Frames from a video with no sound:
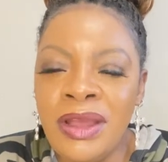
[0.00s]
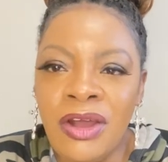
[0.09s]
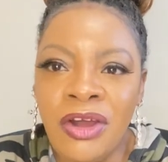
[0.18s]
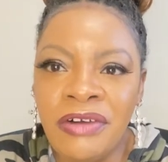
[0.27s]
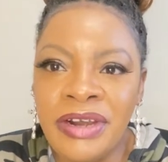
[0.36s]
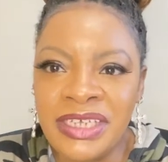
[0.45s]

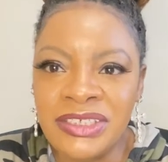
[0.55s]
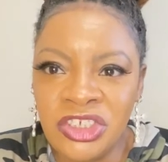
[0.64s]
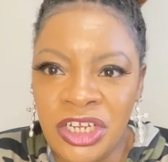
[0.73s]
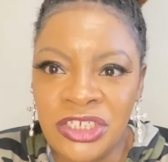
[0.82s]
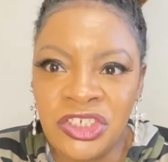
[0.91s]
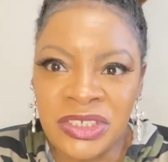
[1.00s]
or
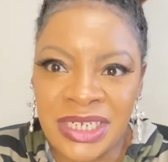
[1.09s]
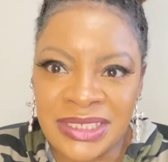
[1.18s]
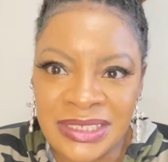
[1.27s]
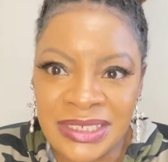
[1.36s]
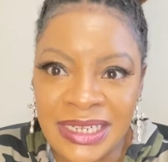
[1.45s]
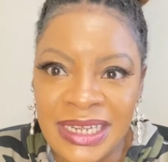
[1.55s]
exchange
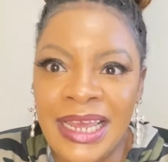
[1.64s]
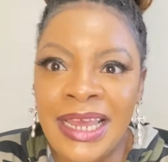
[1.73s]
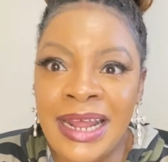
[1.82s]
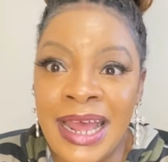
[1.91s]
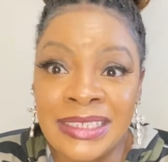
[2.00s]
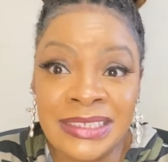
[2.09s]
destiny? It
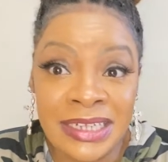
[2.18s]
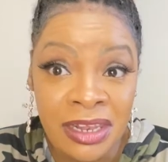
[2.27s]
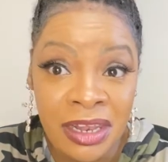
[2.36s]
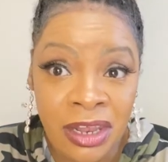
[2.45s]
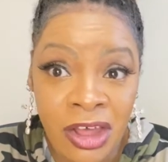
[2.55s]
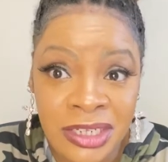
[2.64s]
has a
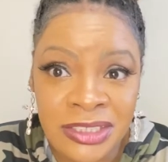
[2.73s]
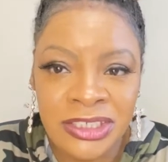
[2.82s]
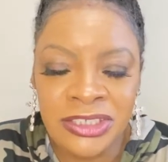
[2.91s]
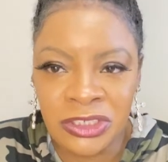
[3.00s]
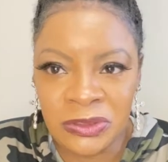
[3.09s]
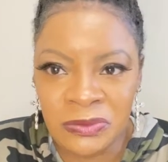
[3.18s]
lot to
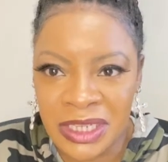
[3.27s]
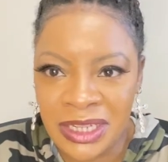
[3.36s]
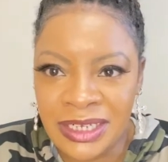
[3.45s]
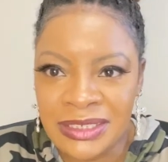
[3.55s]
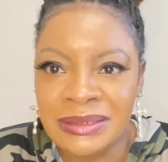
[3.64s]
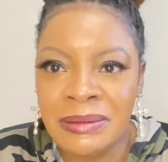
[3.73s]
do with
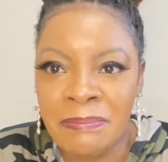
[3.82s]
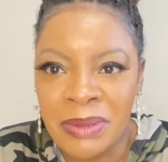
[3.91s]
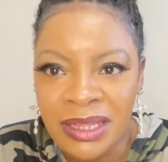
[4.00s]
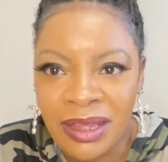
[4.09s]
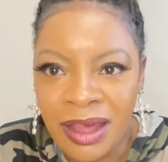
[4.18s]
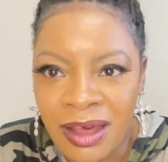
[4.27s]
it
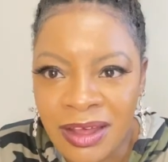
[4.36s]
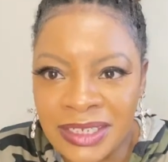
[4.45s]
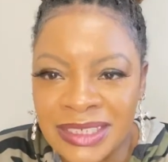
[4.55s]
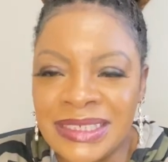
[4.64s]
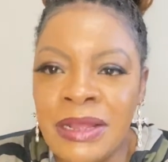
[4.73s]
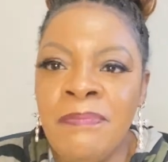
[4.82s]

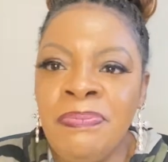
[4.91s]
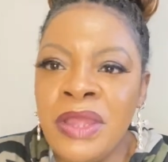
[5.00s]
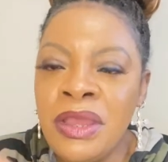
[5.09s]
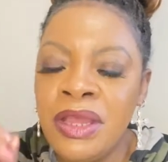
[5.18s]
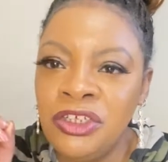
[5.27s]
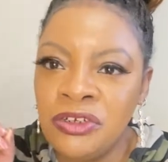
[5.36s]
because
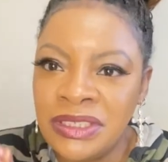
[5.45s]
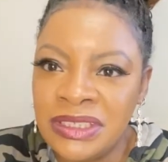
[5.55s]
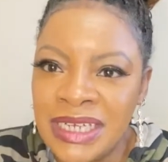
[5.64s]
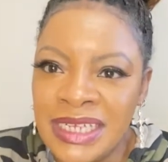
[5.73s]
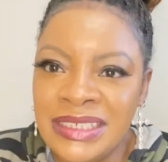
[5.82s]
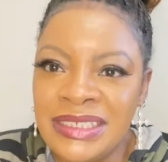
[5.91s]
your
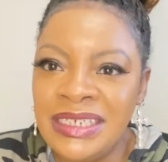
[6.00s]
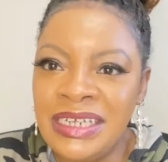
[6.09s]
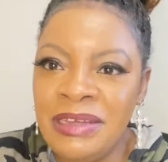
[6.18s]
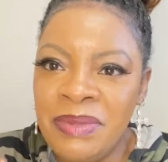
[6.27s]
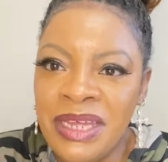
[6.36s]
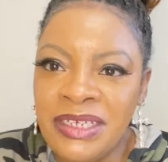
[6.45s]

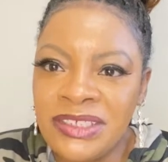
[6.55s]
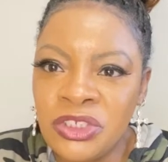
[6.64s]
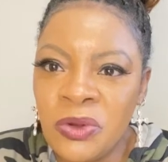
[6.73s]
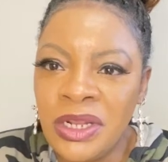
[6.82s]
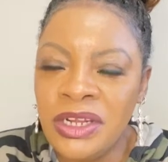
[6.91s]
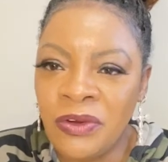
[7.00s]
destiny being
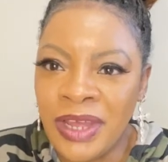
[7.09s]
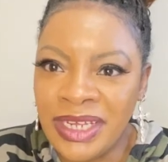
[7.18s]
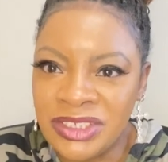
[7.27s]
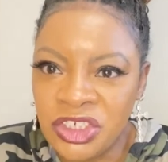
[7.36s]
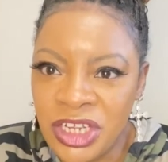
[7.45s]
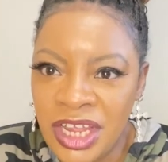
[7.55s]
stolen or
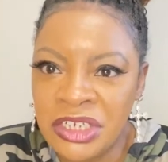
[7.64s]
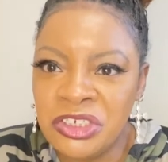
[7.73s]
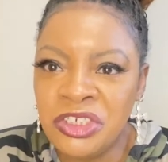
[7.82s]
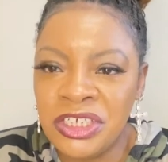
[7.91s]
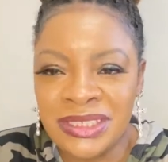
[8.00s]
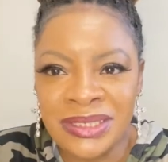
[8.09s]

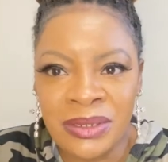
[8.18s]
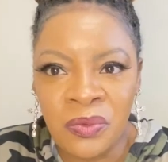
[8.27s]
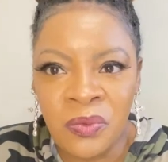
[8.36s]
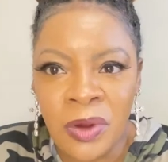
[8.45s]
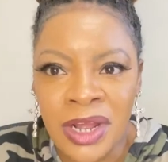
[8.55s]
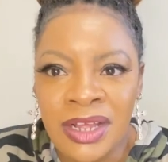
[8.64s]
exchanged is the
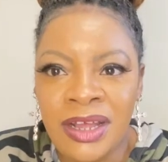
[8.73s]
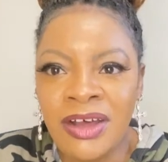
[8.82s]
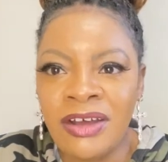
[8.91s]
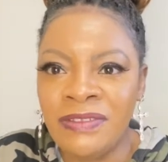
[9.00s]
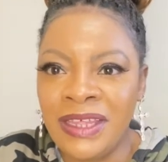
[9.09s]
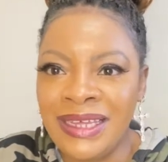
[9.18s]
work
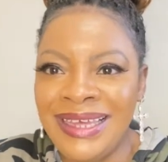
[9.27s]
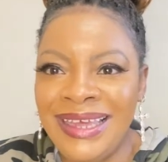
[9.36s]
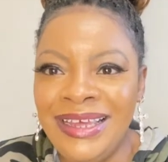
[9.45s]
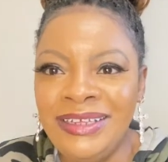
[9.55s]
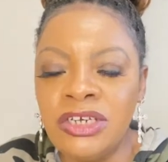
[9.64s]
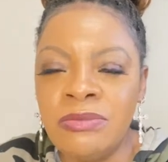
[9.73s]
of the
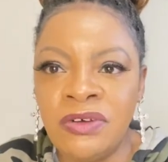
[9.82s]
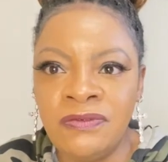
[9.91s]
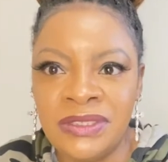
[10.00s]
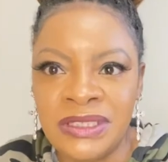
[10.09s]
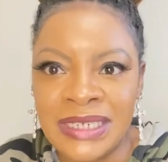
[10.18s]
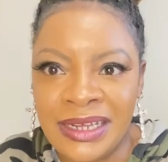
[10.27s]
kingdom of
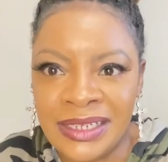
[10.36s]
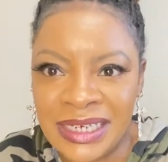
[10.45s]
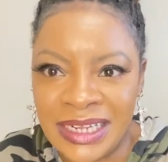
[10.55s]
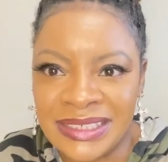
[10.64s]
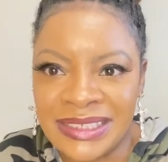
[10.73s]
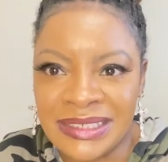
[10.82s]

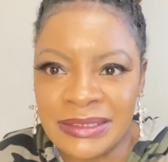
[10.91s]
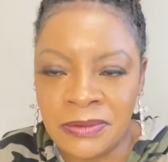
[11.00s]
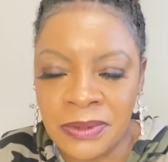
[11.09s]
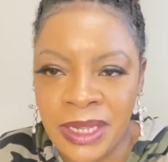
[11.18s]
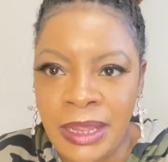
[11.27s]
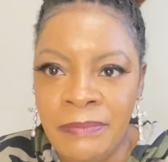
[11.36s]
darkness.
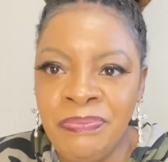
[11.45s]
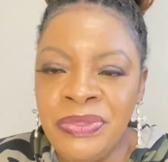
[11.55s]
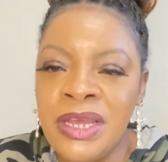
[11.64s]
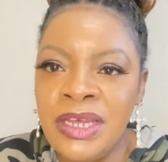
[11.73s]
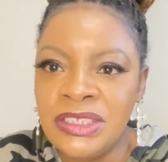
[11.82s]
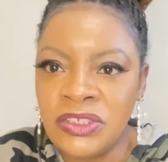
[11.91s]
Okay?
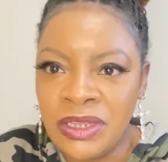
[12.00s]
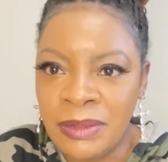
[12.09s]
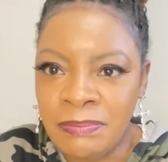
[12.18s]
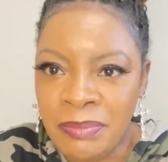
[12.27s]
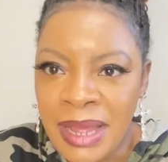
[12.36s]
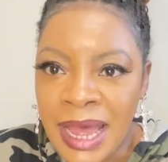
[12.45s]
So the
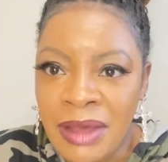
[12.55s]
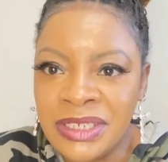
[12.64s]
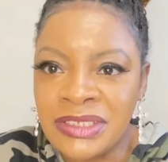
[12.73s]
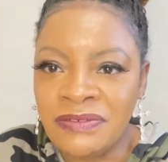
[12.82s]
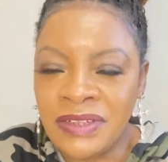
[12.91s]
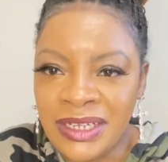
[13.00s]

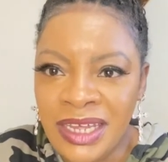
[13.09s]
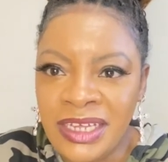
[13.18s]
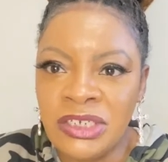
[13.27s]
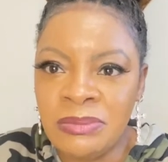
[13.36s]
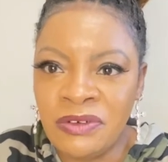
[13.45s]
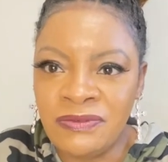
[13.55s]
powers of the
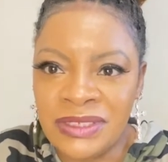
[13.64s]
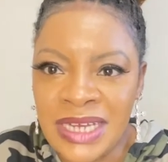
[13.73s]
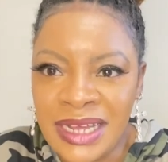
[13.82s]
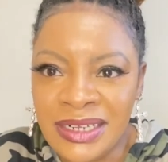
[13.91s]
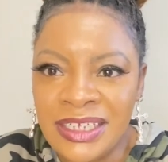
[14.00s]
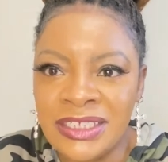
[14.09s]
kingdom of
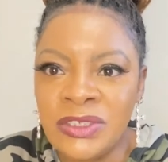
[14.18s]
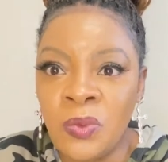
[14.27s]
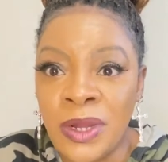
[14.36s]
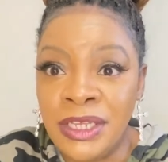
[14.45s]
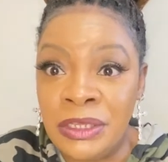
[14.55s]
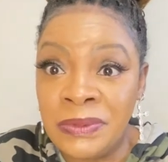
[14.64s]
darkness
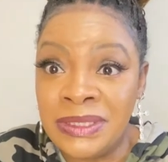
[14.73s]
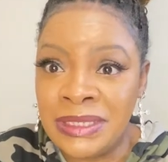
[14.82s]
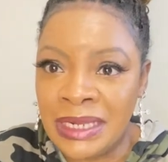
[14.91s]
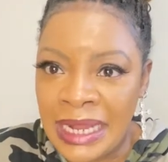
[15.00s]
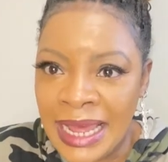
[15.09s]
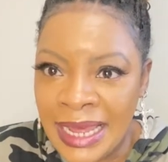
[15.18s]
were
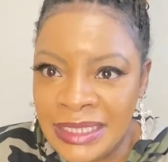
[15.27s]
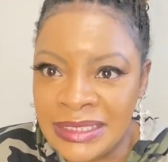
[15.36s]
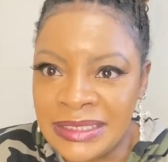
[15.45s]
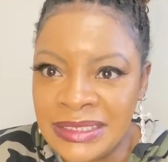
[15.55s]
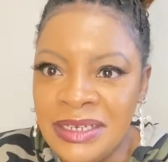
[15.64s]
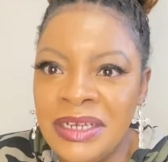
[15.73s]
utilized